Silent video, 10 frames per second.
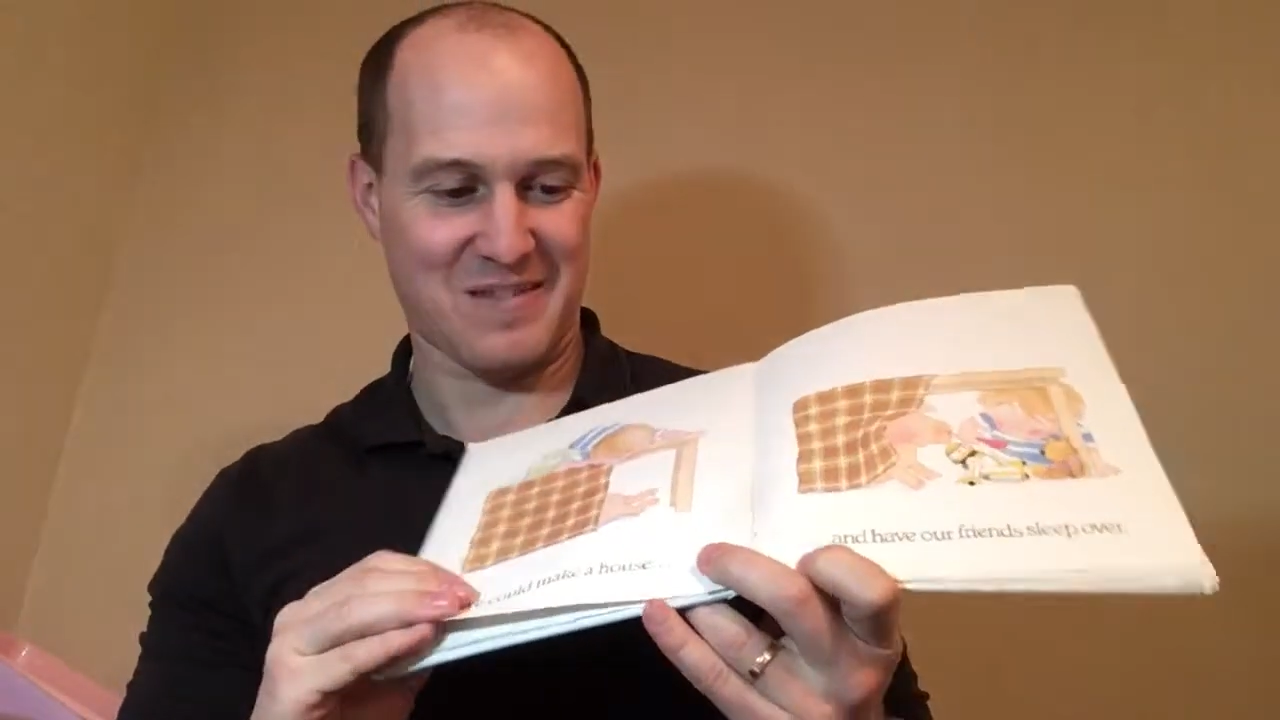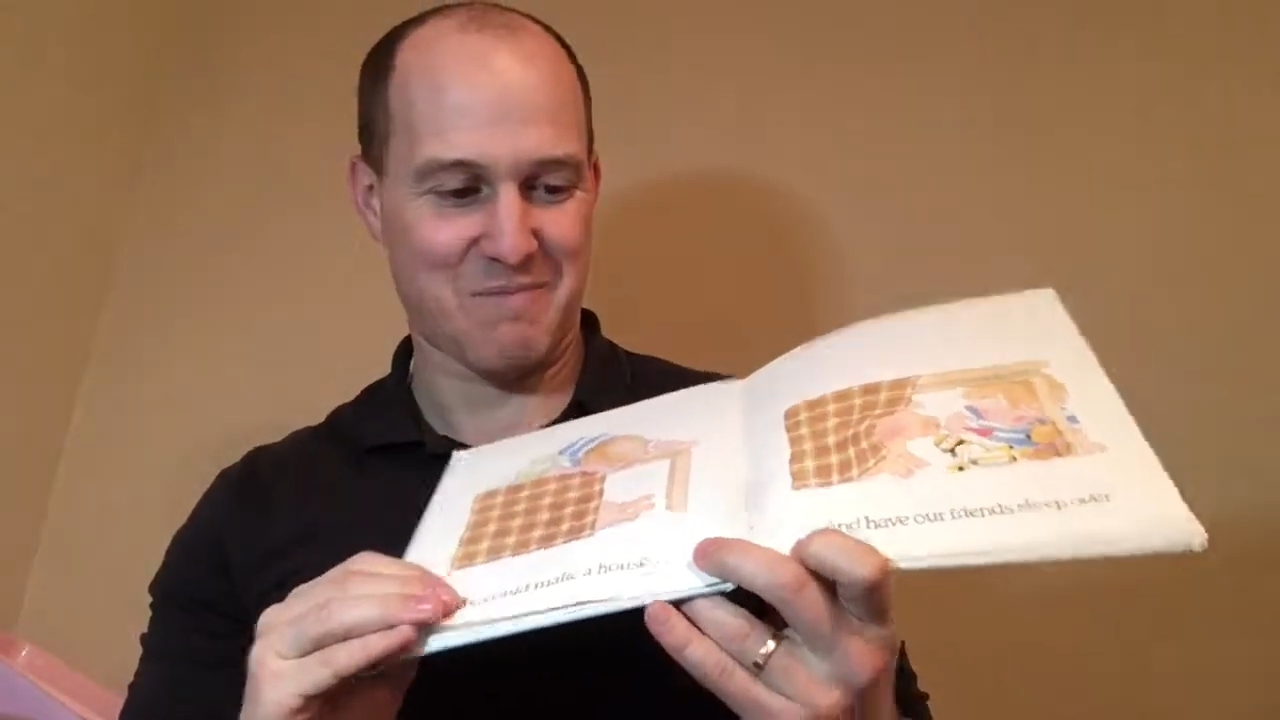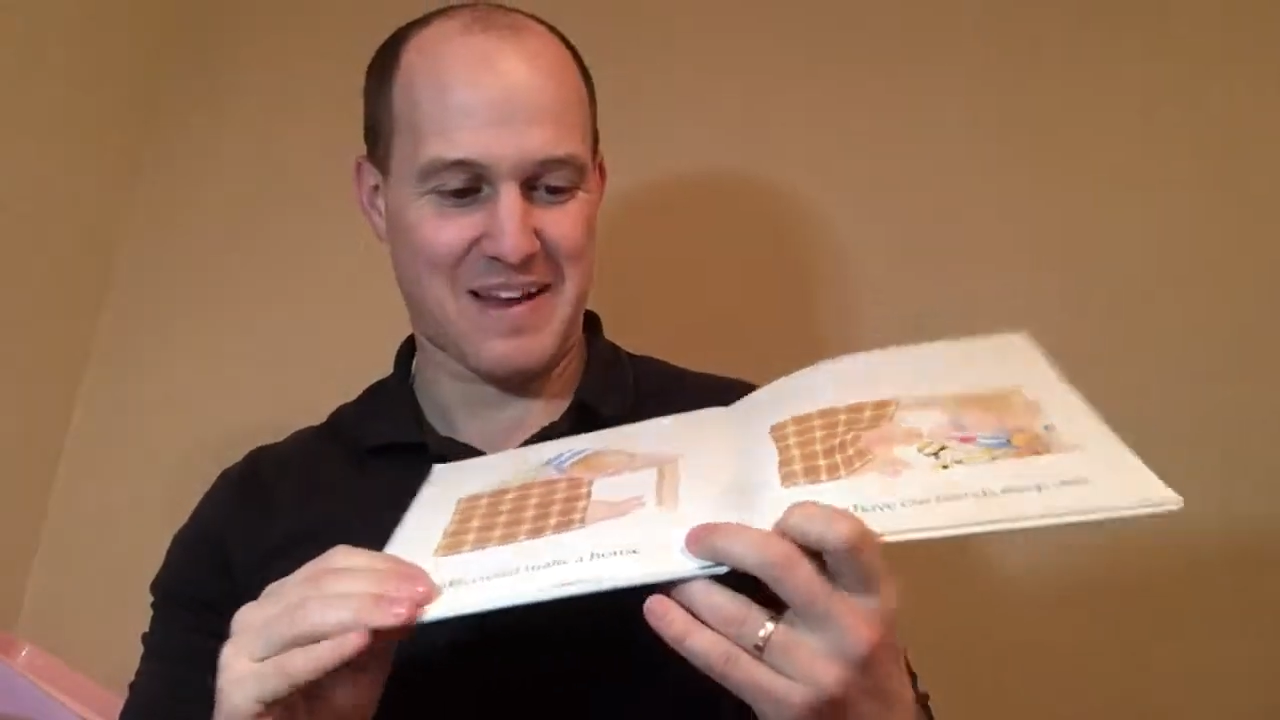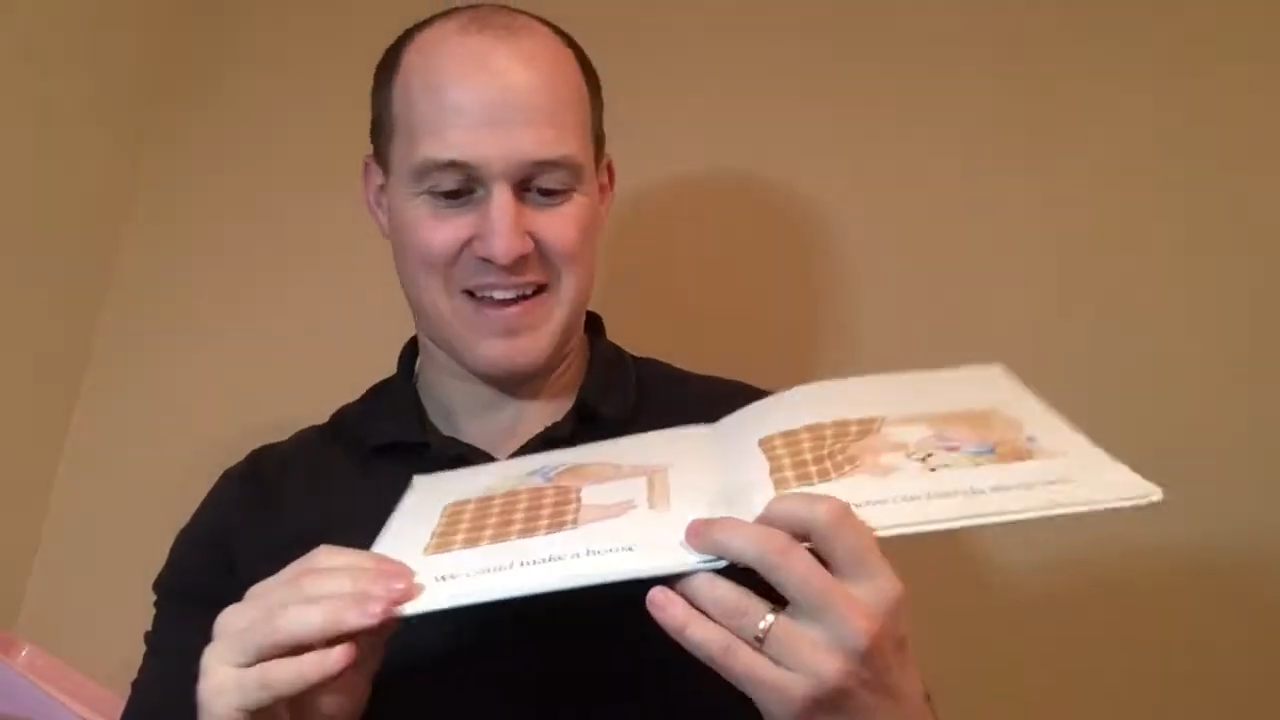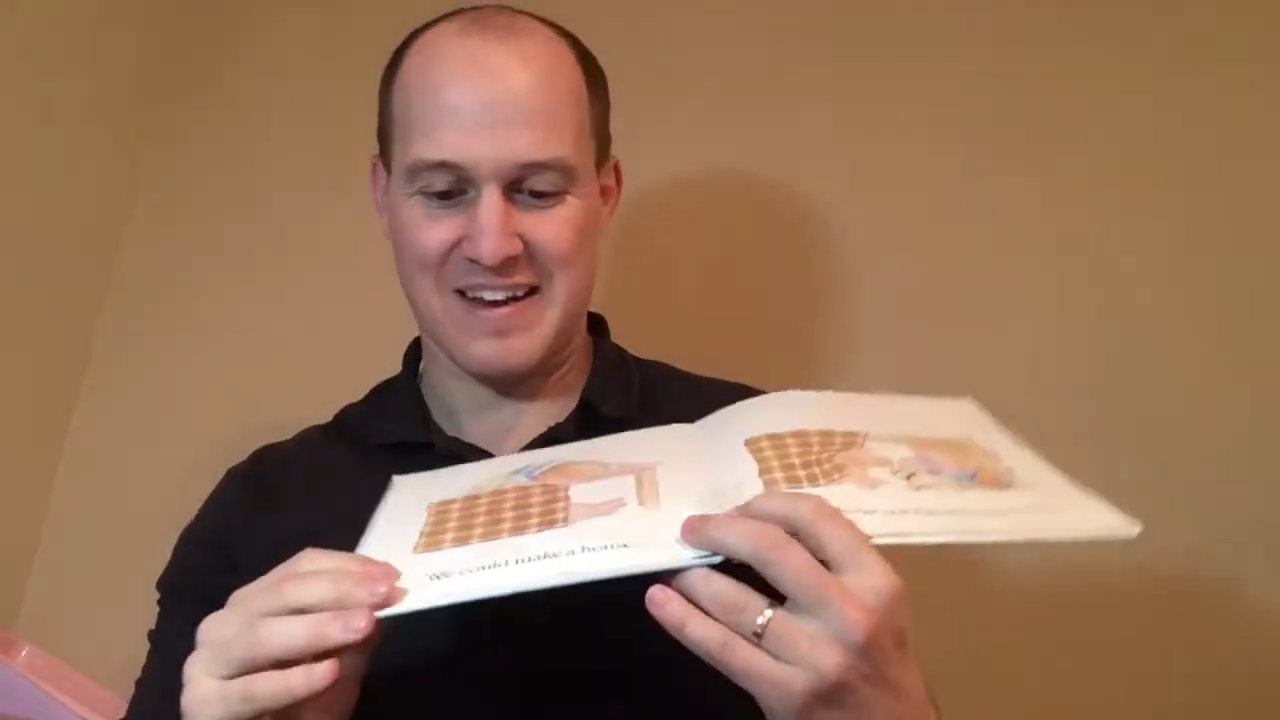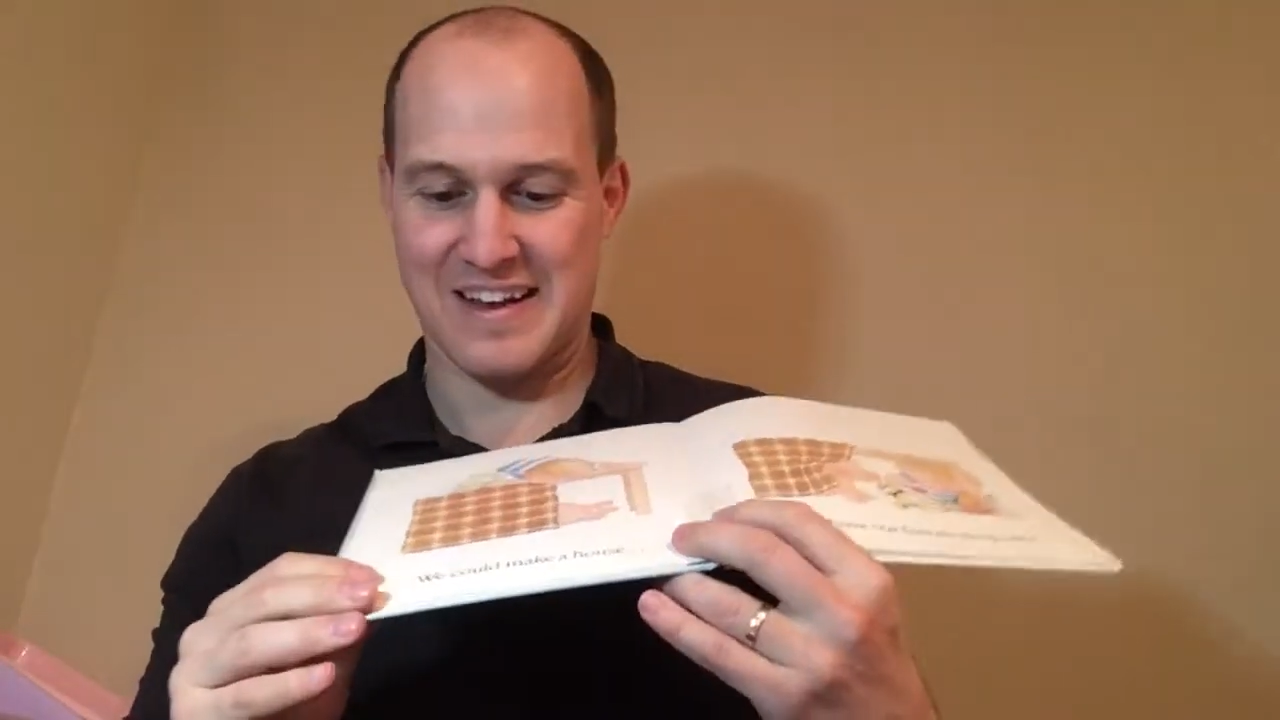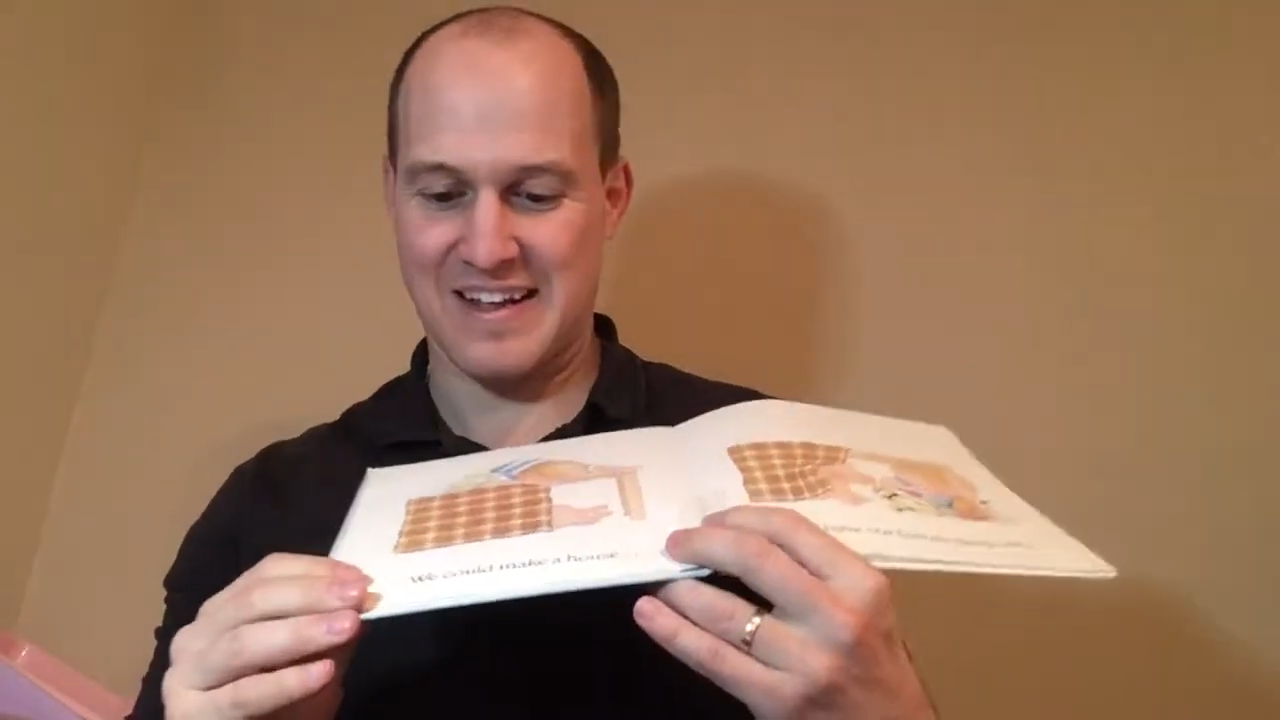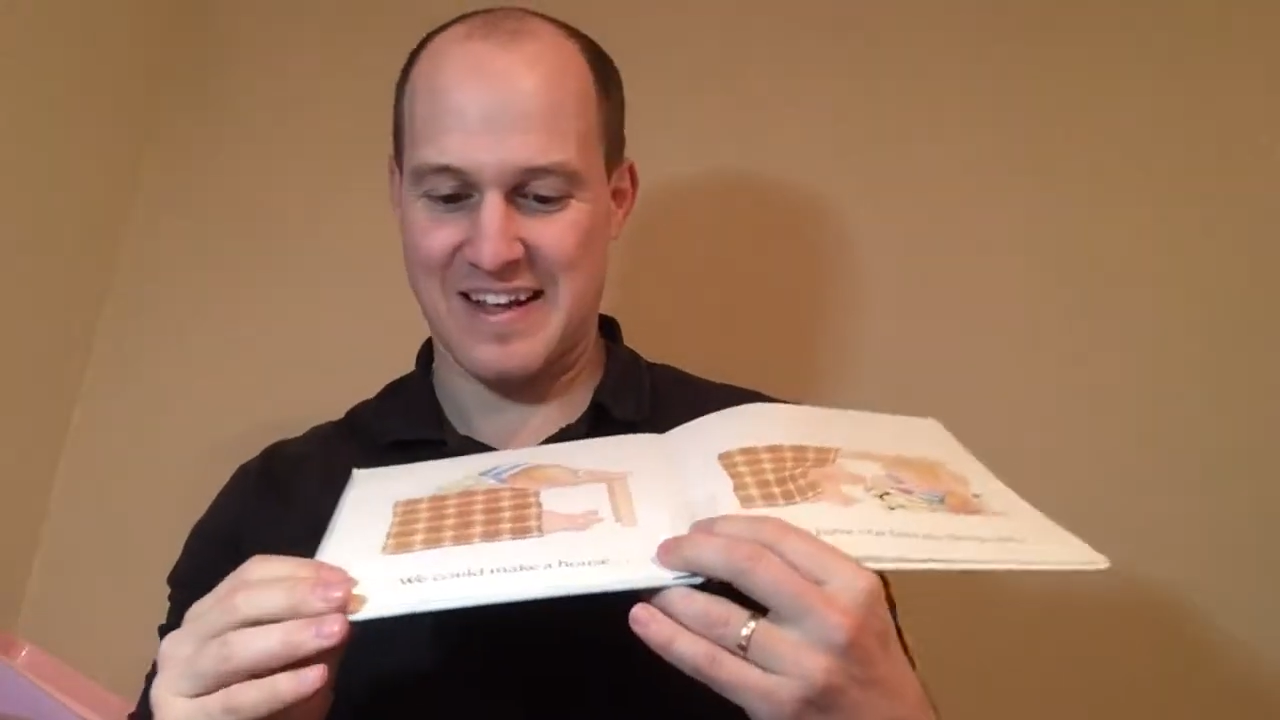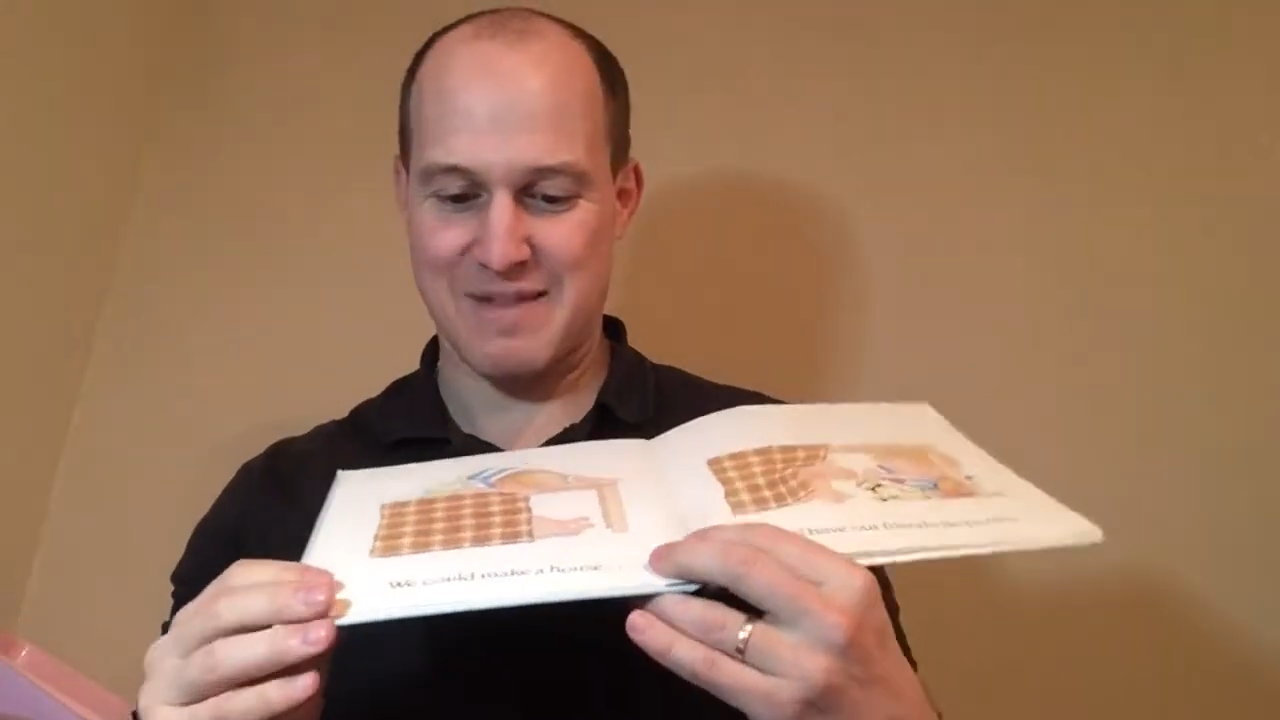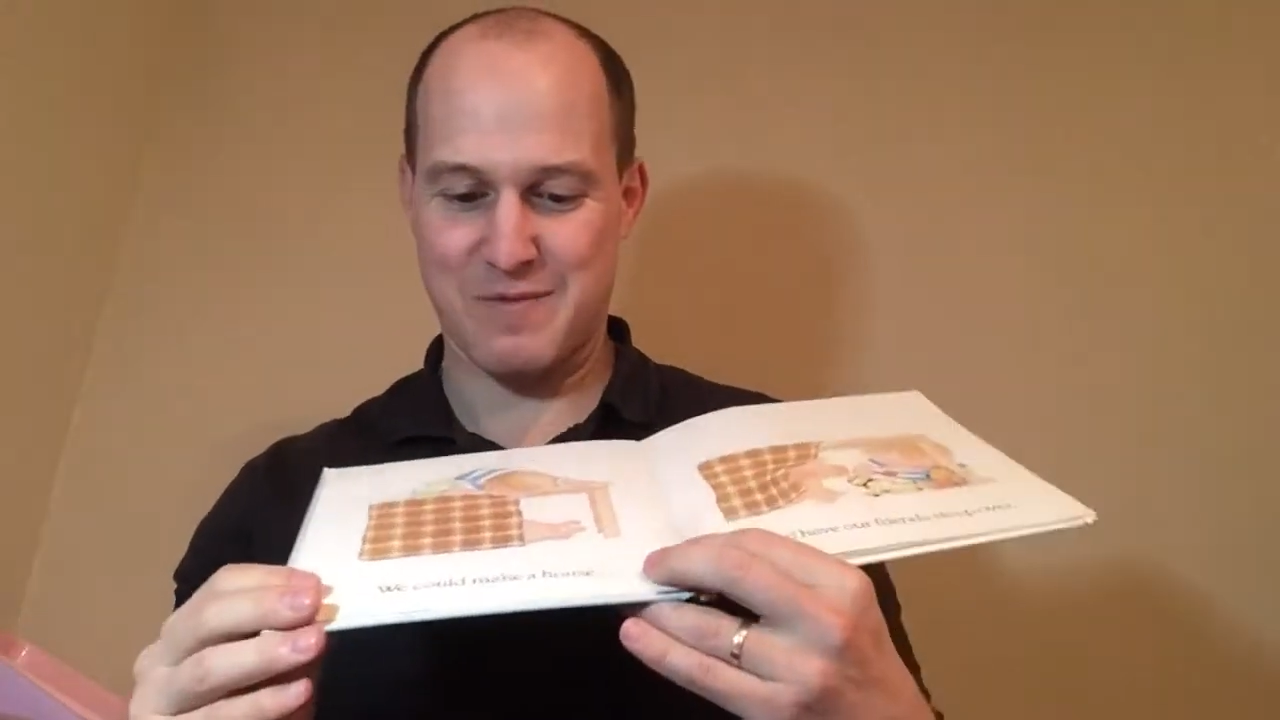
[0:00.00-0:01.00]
Playing a game